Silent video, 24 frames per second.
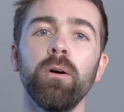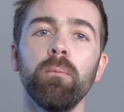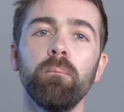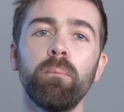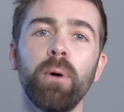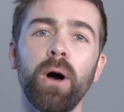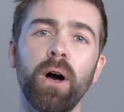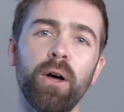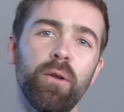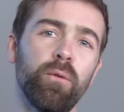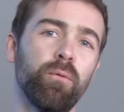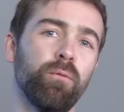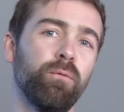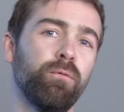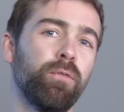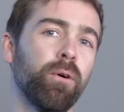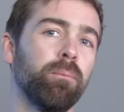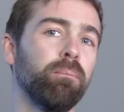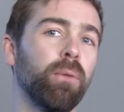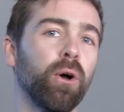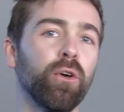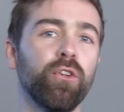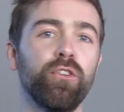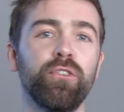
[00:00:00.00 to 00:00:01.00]
But for
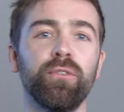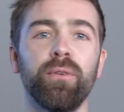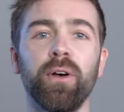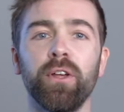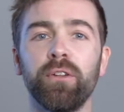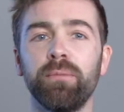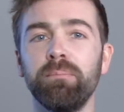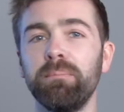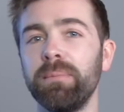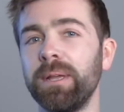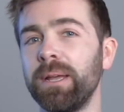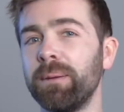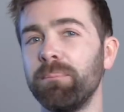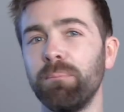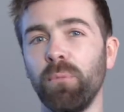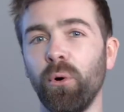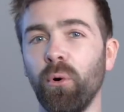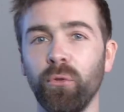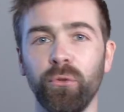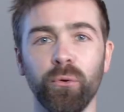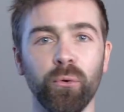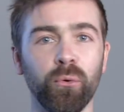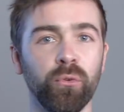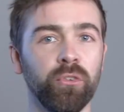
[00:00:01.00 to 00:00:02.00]
most of us mere
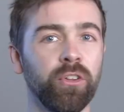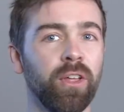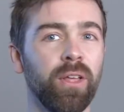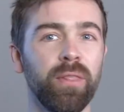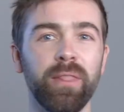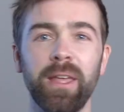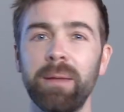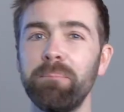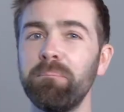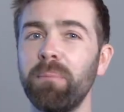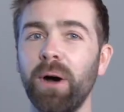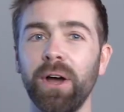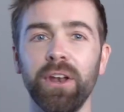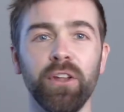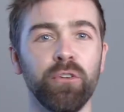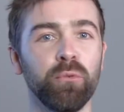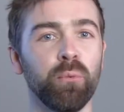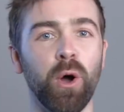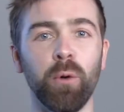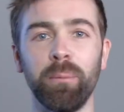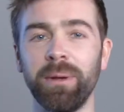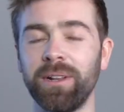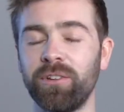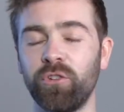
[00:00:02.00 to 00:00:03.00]
mortals, they might as
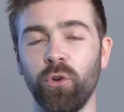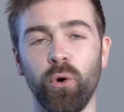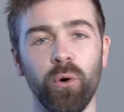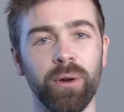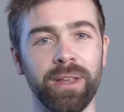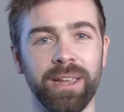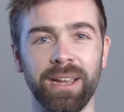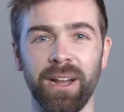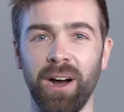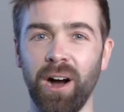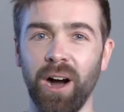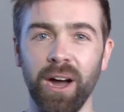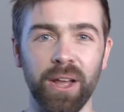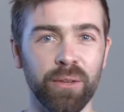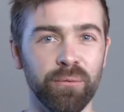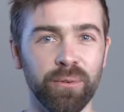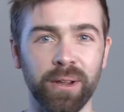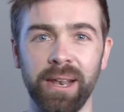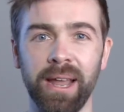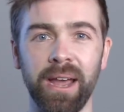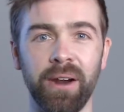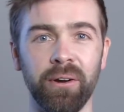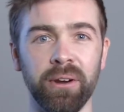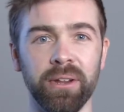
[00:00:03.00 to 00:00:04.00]
well be talking high
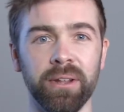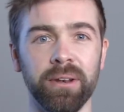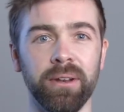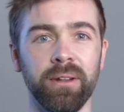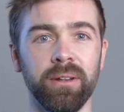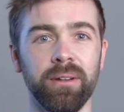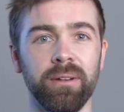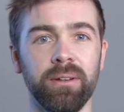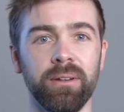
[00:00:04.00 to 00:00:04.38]
Valerian.